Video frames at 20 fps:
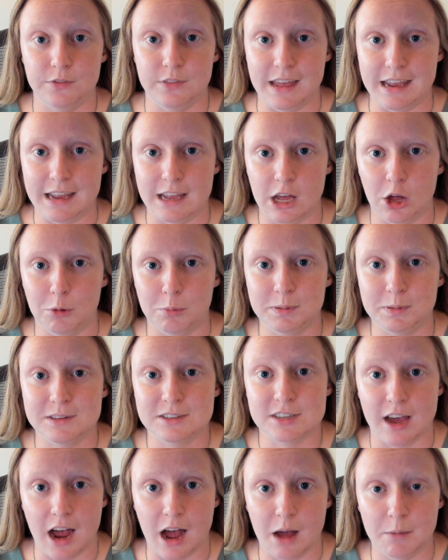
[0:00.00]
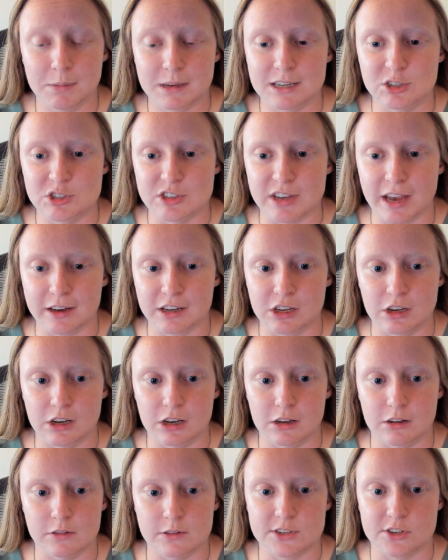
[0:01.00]
They help top
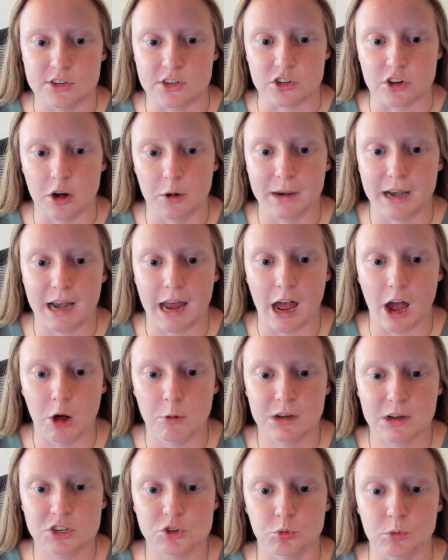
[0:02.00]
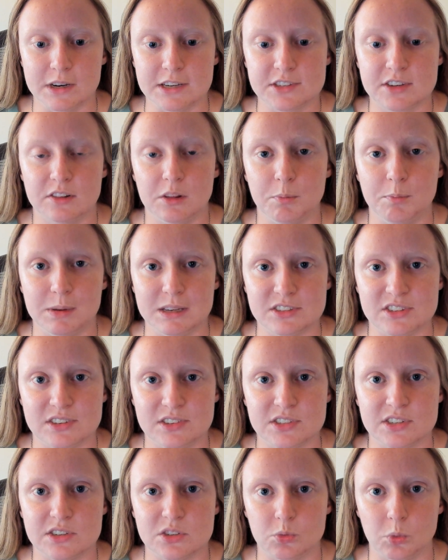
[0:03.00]
executives determine how much risk the
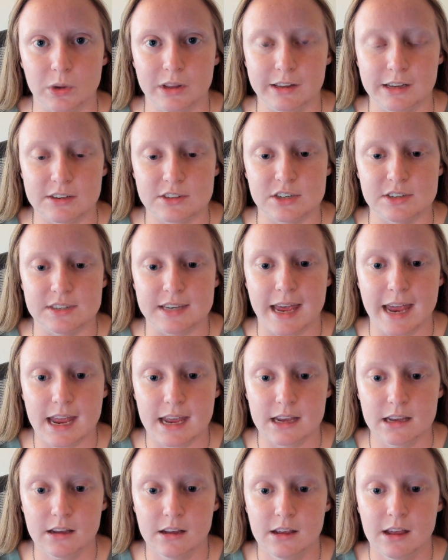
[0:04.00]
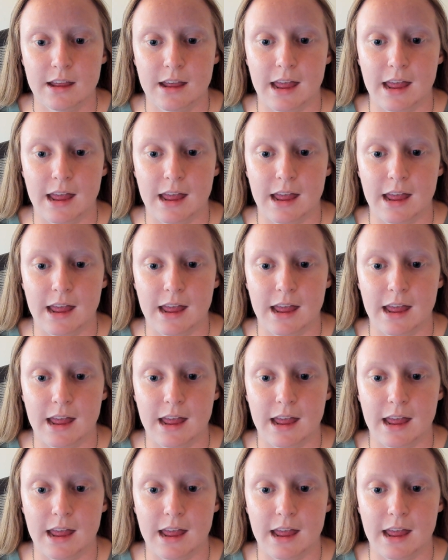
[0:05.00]
business is willing to take,